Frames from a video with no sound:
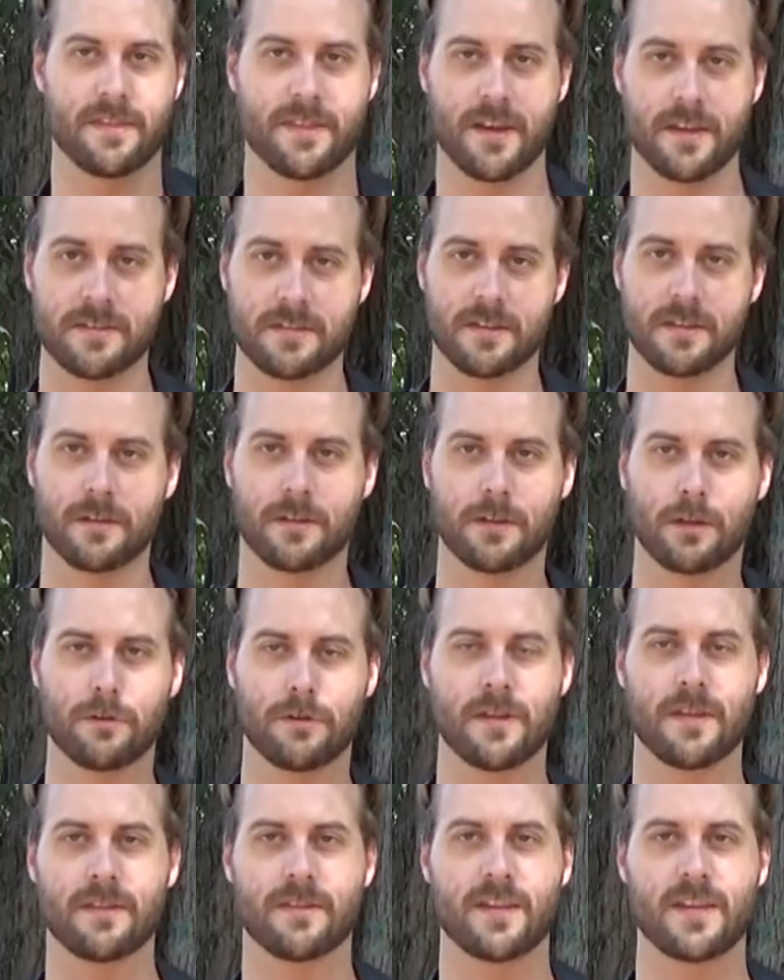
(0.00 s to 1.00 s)
Thus
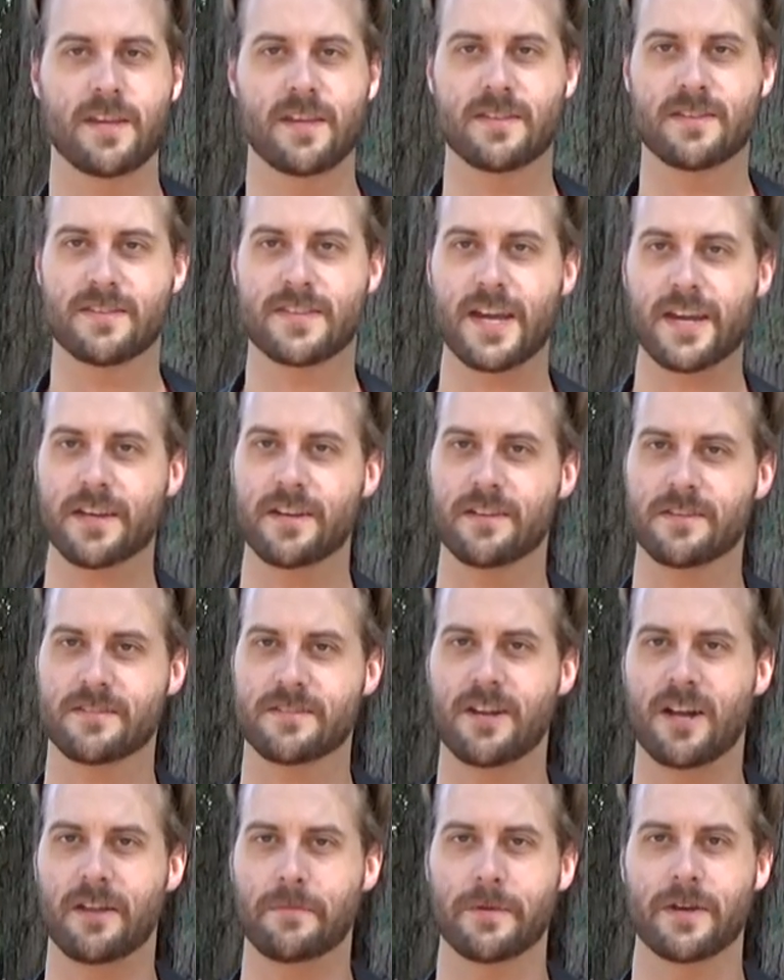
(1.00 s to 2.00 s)
concluding the second
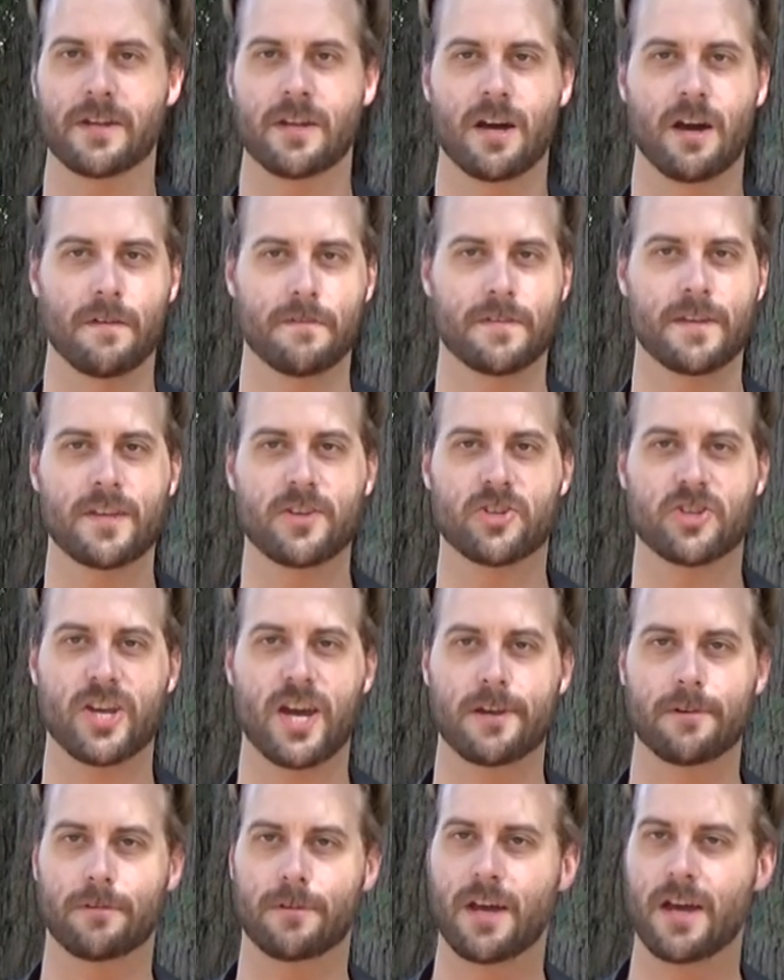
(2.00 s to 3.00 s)
installment of the Channel